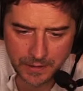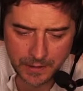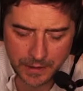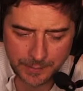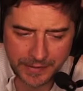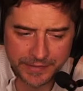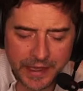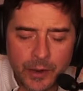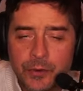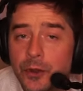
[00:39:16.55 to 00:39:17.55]
I bet they're
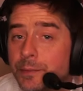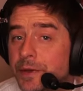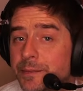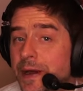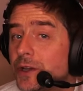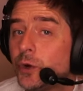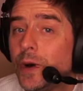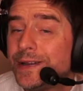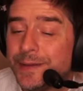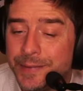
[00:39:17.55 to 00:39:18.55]
outnumbered by
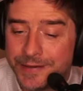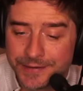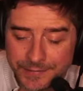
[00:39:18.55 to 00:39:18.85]
quite a bit.